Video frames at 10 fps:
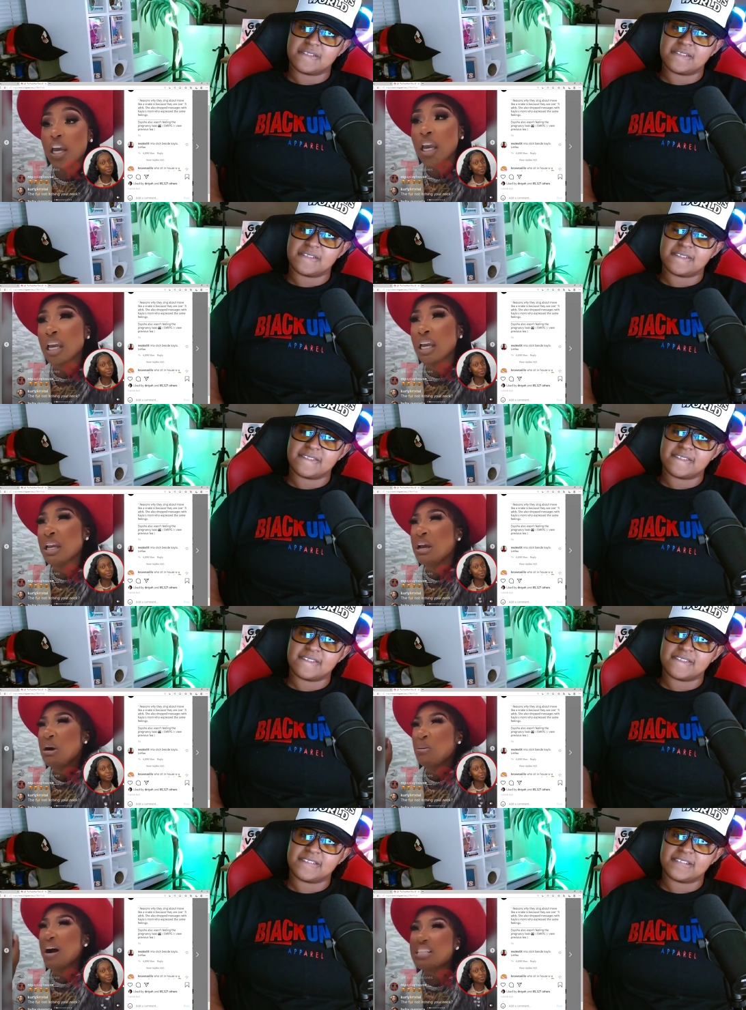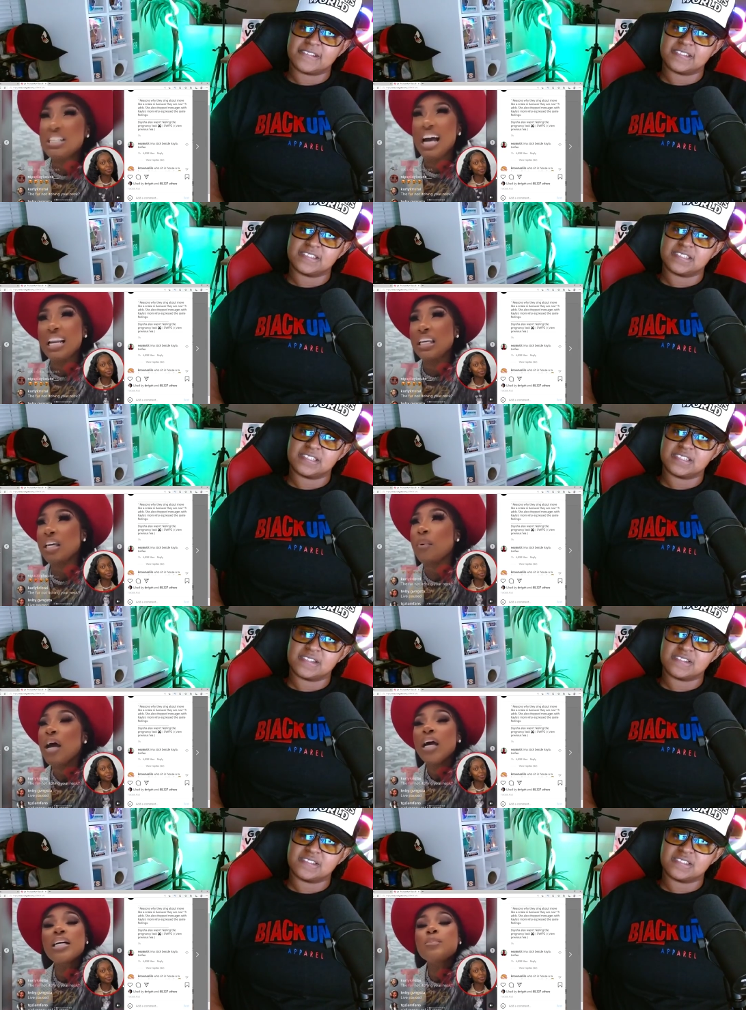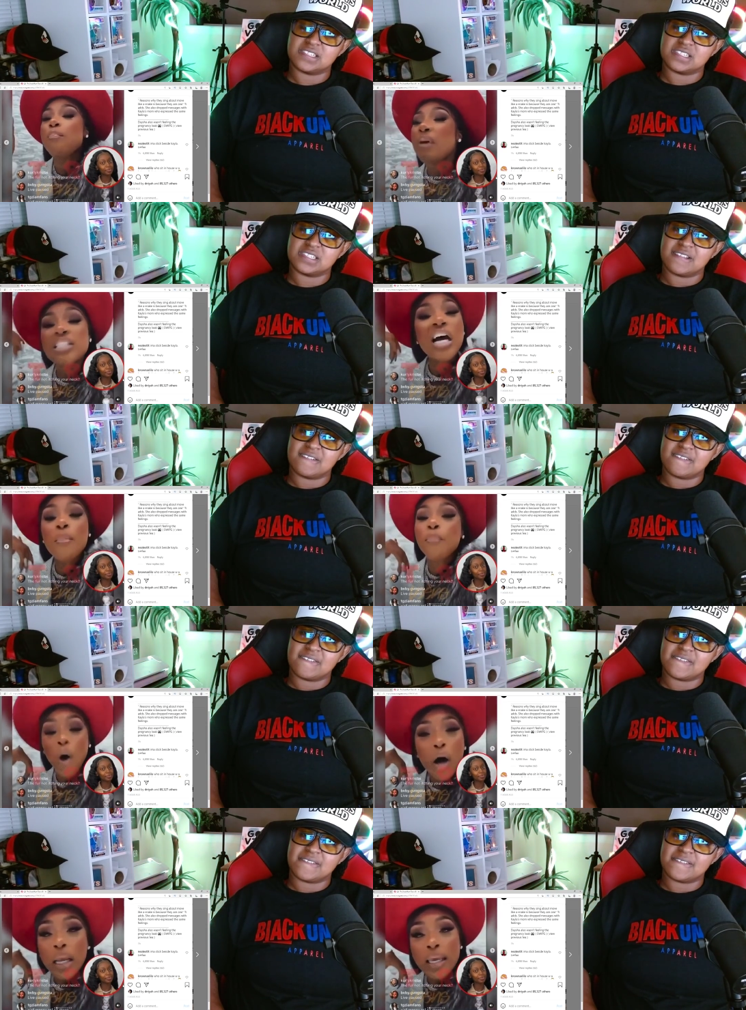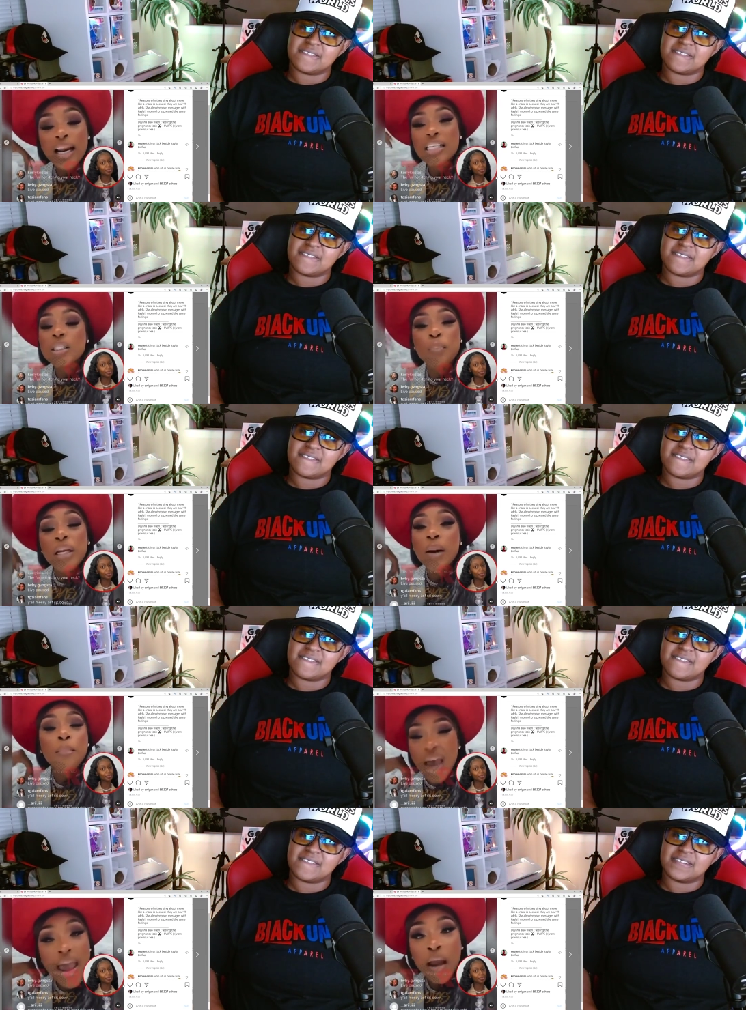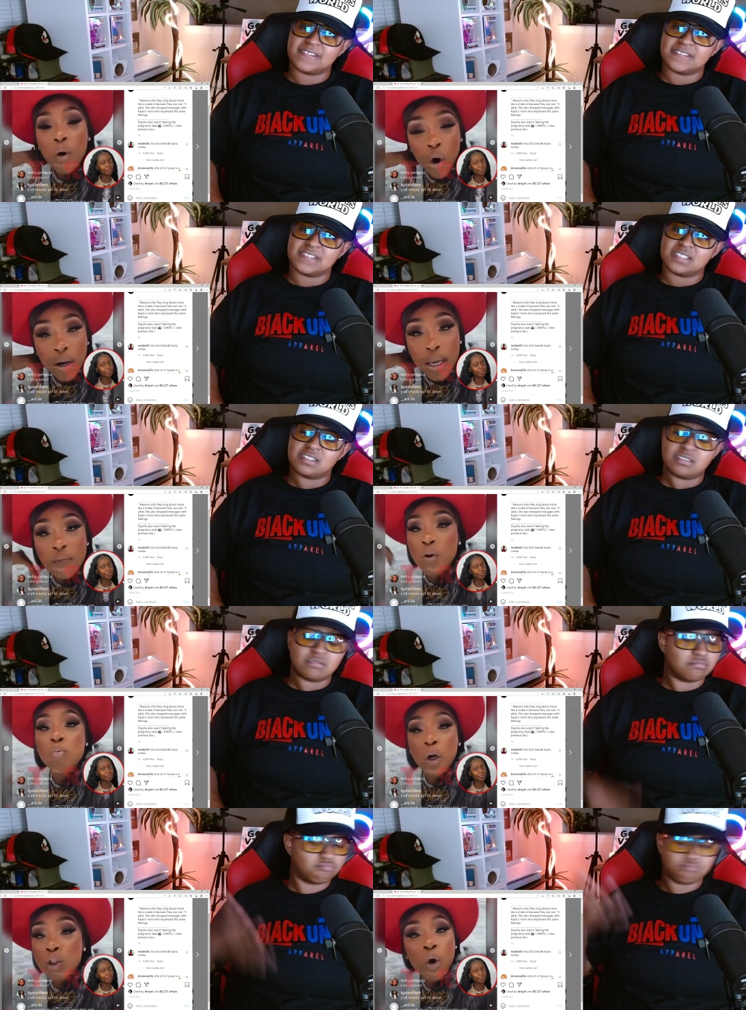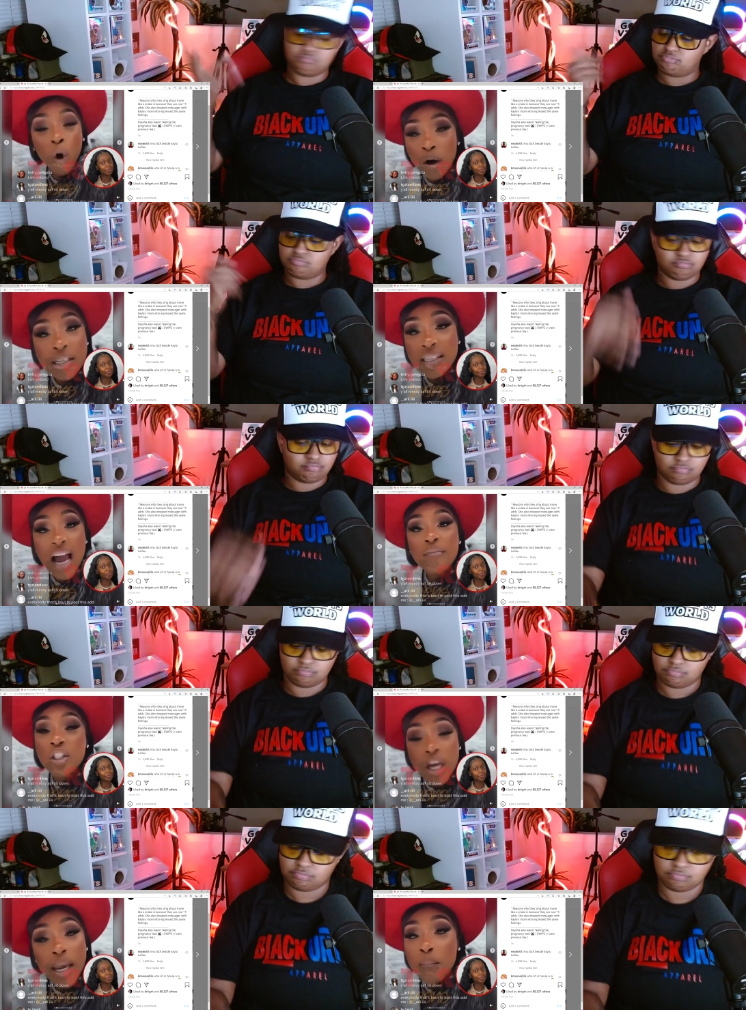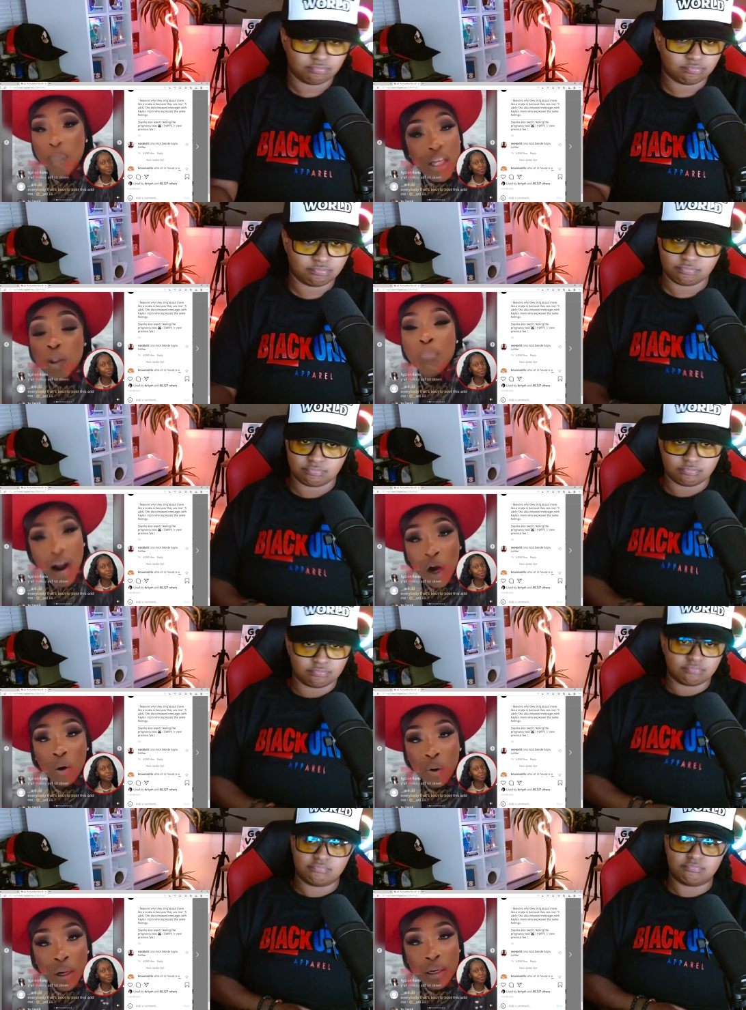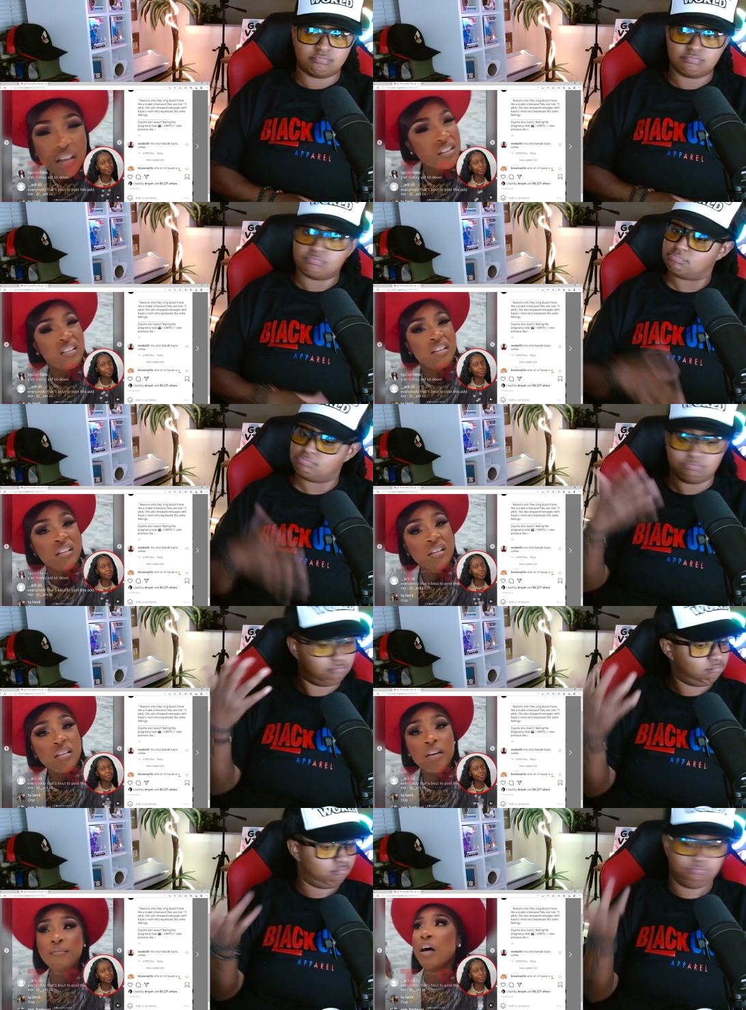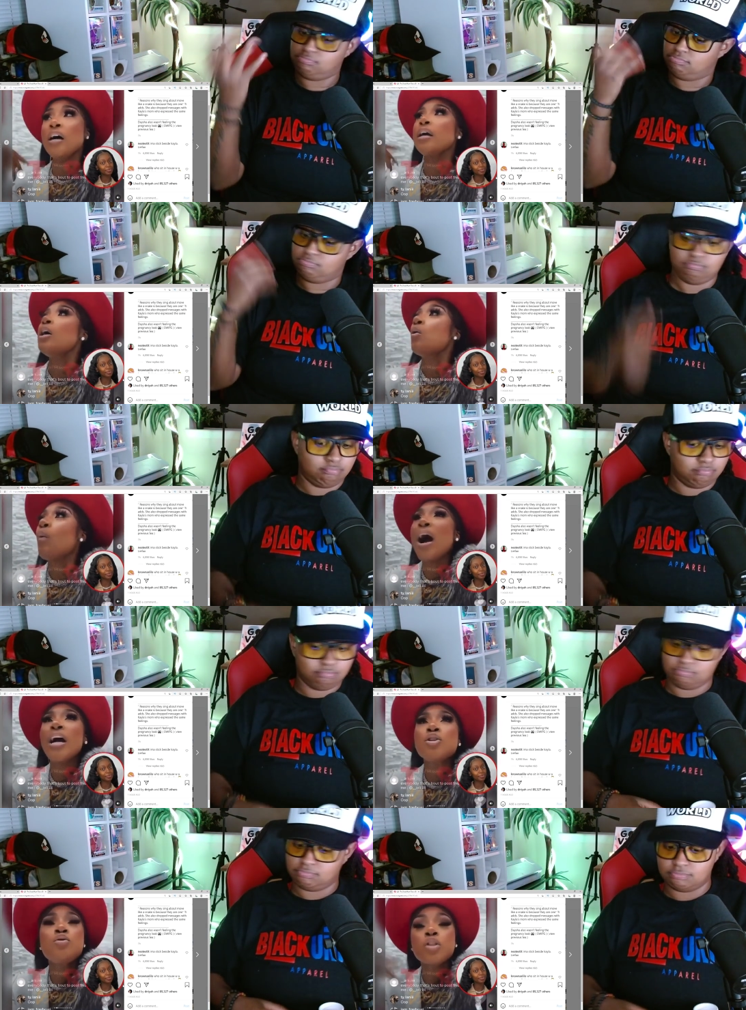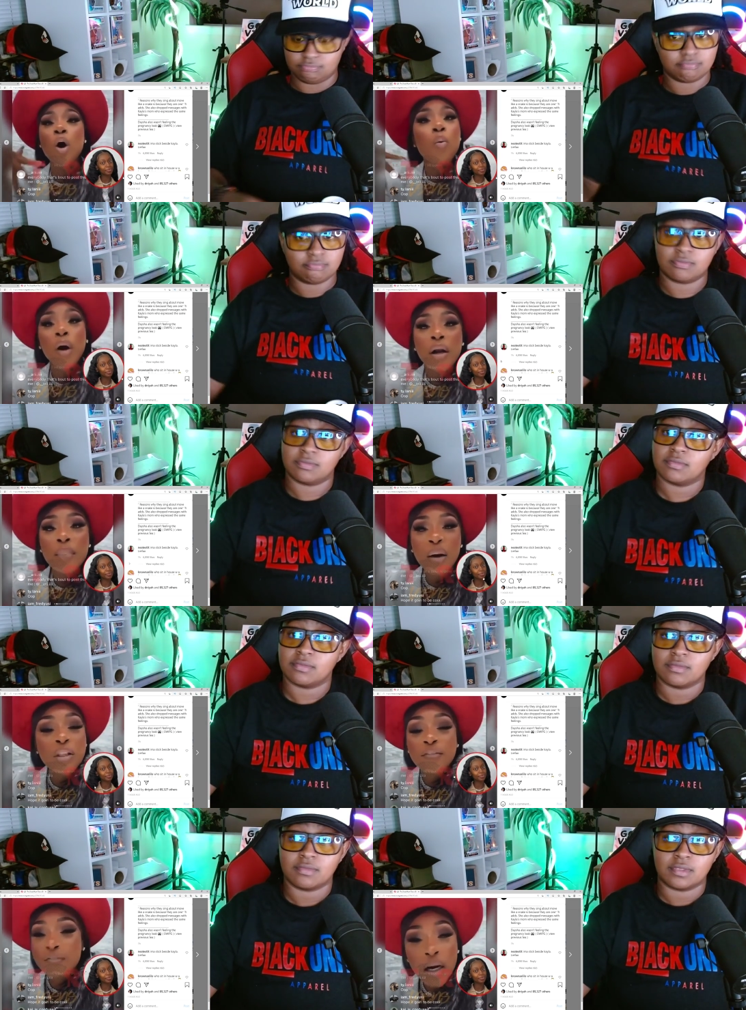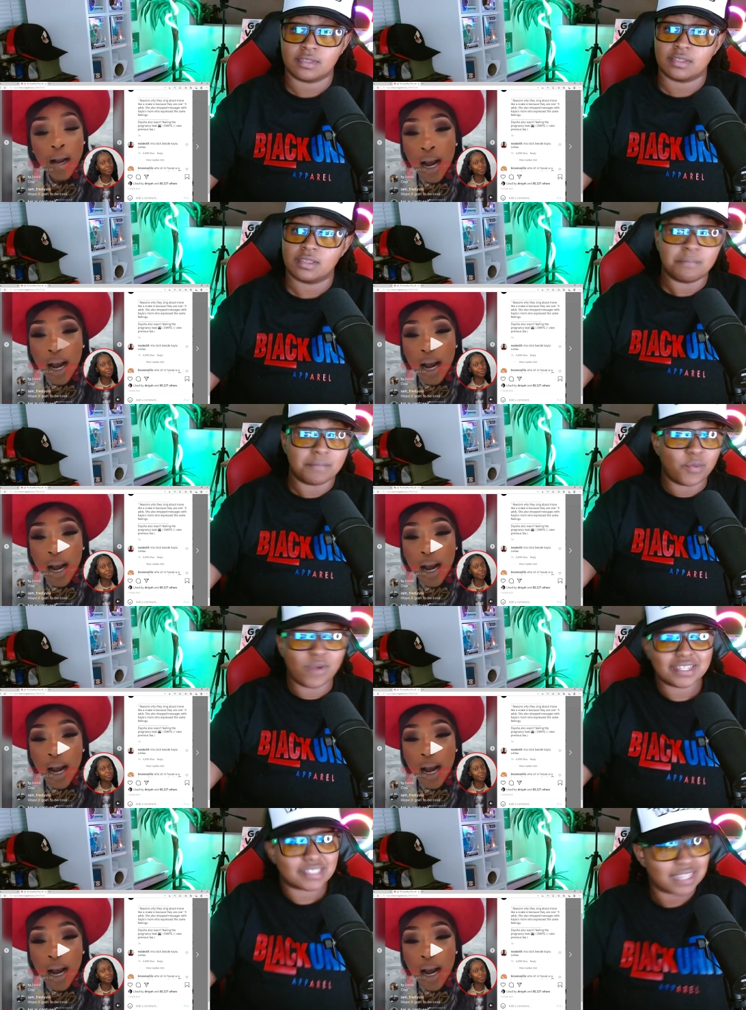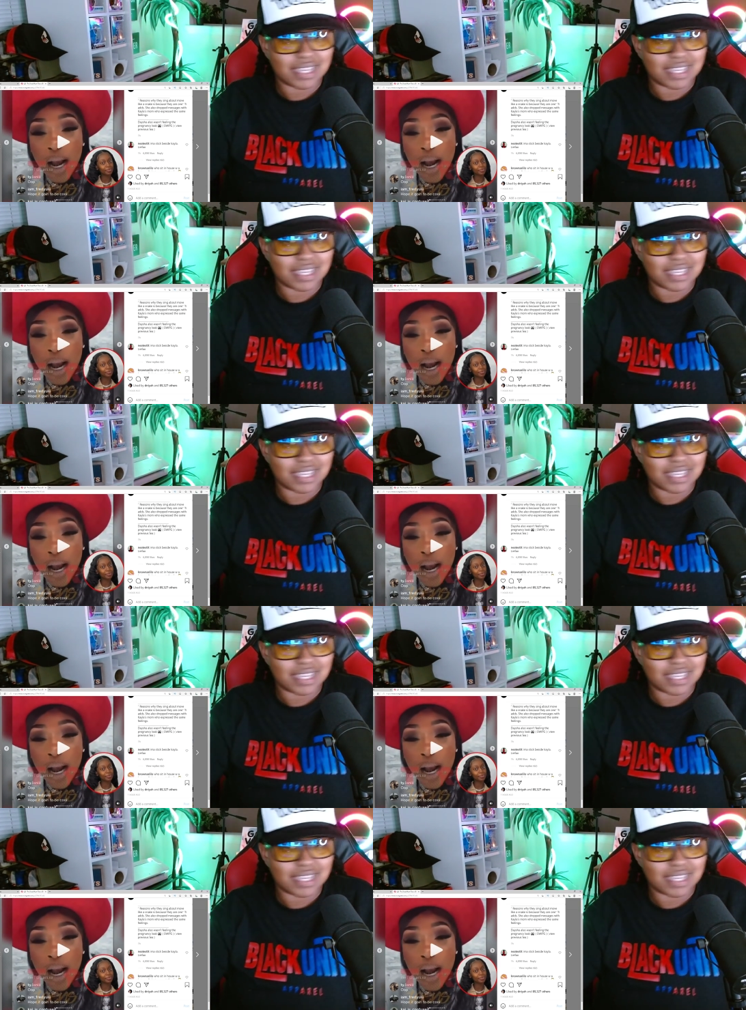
Speaker 1: chain, why she gotta keep, because I bought it and I spent a bag on it. If you want your artist to have a chain, I don't want it. Why are you so worried about what the fuck?
Speaker 2: But why she ain't